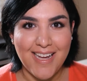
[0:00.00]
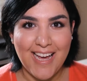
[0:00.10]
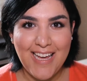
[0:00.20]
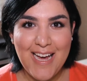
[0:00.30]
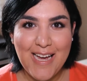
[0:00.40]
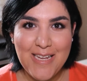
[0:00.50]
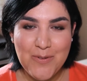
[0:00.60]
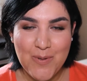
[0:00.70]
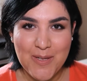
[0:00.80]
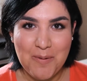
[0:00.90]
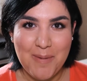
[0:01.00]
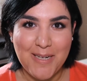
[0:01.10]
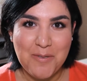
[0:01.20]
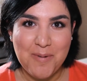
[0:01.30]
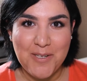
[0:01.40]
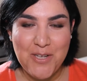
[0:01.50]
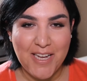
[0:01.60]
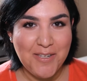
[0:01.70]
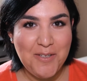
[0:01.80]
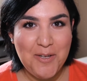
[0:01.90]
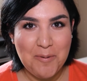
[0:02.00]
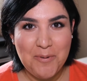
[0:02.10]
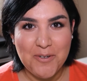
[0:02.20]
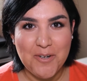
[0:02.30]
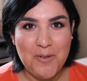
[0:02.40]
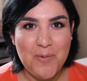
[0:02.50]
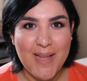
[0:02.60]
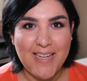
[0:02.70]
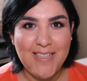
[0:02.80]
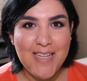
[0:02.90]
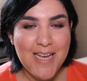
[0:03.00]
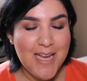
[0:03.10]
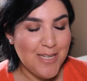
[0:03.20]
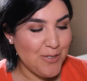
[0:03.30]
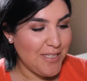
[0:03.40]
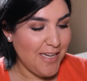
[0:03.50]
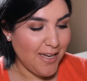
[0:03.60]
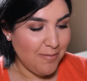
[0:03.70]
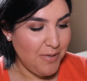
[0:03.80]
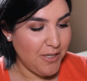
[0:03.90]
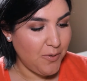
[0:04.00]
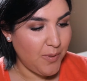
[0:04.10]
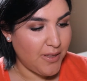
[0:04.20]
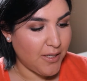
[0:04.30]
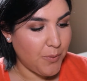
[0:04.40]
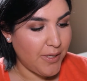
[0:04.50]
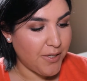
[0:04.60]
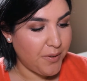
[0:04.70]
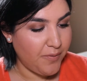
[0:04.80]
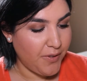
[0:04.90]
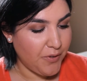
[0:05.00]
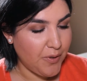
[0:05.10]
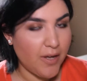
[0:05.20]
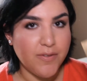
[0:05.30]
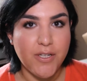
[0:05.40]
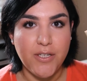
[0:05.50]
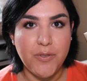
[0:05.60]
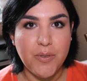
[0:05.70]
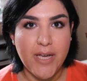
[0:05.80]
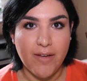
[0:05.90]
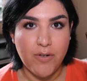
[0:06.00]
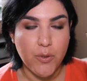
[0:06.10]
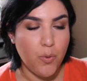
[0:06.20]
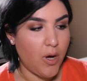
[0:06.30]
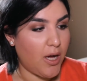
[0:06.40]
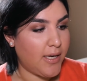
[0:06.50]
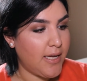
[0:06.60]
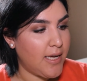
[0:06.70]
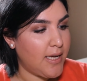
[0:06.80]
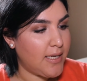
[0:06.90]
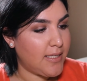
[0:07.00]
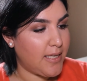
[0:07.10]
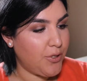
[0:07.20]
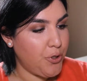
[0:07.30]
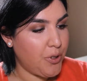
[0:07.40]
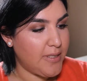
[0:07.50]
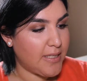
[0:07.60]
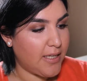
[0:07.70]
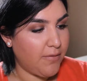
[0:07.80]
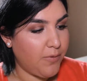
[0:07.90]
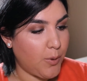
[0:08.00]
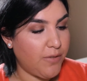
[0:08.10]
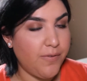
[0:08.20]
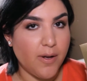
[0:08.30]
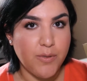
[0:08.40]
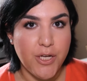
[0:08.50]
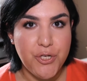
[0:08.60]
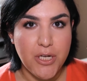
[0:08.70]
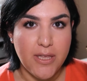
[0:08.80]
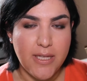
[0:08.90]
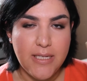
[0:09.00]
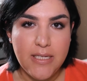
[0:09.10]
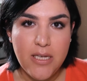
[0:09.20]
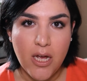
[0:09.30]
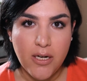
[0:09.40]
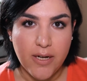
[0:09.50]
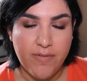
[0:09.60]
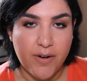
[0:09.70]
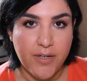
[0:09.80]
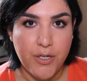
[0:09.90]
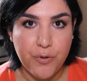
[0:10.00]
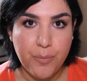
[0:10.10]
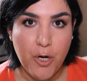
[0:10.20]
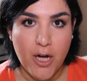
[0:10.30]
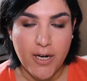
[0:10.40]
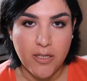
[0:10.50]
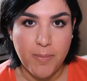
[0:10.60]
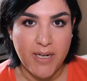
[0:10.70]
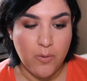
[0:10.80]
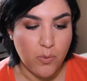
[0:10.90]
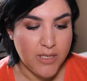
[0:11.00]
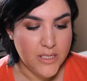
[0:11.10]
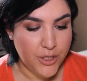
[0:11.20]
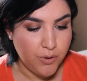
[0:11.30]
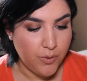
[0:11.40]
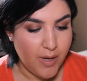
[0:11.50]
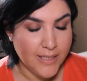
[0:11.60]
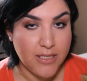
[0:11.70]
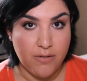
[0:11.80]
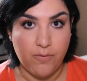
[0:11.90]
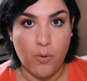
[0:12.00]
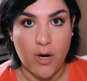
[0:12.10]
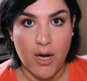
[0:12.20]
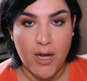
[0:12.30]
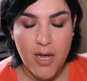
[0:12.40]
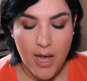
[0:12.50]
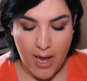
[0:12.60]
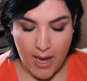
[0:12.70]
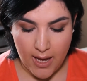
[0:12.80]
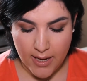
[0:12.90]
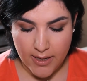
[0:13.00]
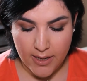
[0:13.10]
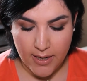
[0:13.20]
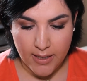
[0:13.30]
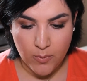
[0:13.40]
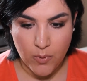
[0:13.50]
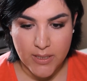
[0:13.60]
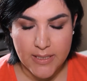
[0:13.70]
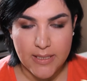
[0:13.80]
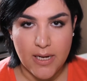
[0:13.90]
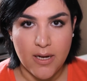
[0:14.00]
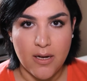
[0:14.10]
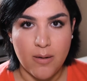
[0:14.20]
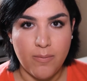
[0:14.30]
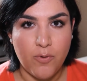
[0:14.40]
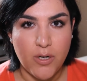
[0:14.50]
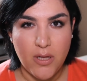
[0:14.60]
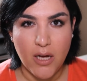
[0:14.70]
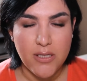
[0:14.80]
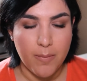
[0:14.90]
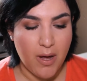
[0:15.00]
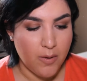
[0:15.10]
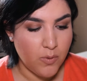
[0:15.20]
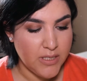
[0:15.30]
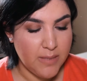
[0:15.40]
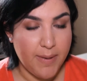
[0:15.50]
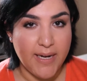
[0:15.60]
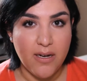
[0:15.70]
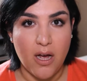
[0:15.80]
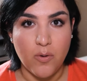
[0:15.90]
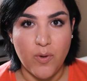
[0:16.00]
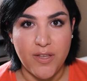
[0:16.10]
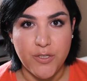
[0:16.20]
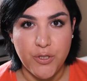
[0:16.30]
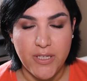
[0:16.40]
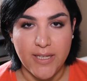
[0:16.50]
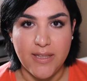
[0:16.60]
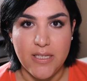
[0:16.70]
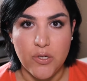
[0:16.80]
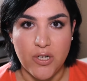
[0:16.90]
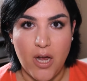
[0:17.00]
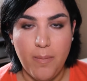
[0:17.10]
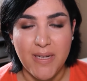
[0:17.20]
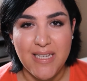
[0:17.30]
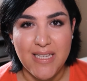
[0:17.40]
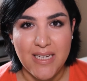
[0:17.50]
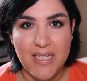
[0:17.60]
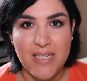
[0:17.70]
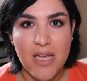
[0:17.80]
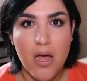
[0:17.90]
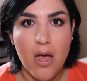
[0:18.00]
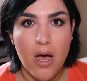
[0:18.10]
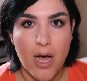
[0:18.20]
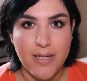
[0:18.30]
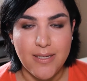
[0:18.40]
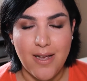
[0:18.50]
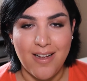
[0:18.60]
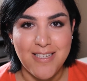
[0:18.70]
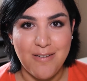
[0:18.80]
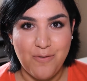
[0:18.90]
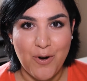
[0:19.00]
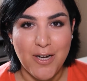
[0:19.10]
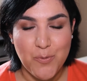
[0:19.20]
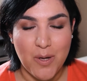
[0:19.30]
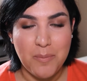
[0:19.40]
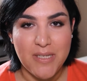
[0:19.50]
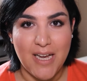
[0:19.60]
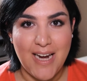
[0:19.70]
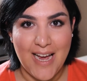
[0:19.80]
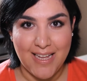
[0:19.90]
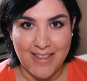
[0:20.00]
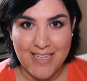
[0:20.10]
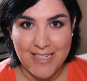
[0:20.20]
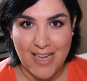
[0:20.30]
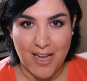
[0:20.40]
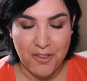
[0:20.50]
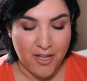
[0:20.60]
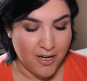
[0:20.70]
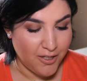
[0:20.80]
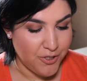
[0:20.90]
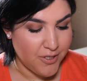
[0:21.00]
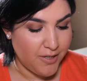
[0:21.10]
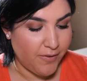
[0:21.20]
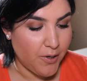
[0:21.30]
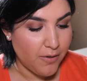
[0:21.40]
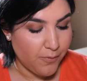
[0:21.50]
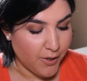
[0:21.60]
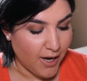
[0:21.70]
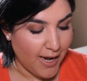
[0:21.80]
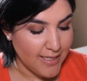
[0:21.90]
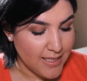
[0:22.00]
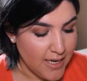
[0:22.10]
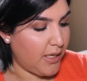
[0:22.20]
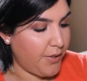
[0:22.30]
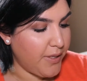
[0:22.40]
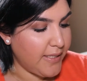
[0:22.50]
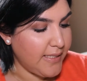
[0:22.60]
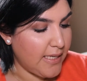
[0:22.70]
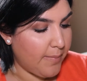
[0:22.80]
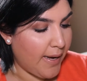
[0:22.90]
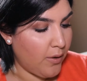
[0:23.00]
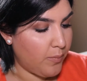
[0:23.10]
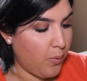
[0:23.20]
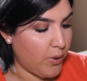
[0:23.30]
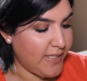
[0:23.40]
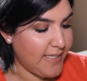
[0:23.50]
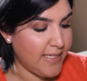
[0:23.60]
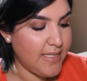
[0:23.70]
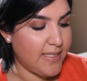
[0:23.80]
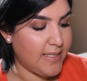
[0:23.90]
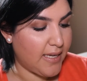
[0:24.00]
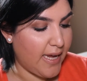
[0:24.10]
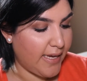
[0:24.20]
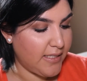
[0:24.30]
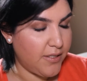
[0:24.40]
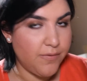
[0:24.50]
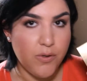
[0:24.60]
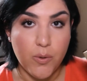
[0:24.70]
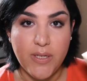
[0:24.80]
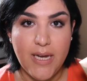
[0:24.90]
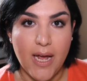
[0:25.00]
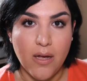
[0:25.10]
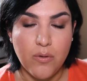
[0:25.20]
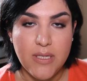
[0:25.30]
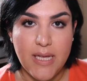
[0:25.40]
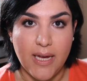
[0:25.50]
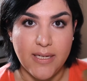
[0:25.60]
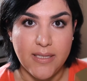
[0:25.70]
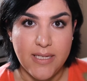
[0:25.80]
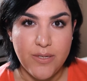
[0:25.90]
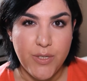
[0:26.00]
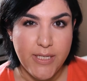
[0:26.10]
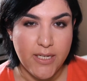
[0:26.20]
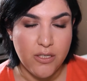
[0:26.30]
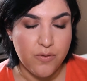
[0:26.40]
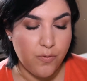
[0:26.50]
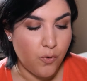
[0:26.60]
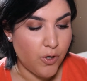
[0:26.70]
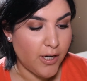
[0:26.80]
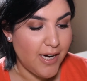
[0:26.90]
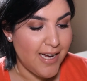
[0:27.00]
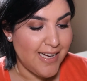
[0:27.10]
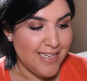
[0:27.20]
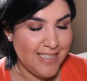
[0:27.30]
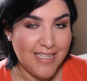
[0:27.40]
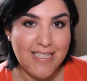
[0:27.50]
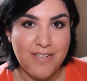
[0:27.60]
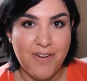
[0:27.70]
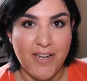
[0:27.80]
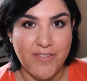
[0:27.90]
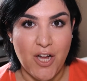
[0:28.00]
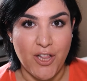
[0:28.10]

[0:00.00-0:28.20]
Hey guys, welcome back to my channel. Hope you're all well. Today I'm here with the quick review of the new KEVYN AUCOIN Sensual Skin Food Foundation. This is not a very new product, but it was new at Sephora, and it was for a long time I was debating on whether to get this or not, but since I saw Sephora's website had this, I thought I'll just review it for you guys. You get about 0.68 fluid ounce, and this retails for $65.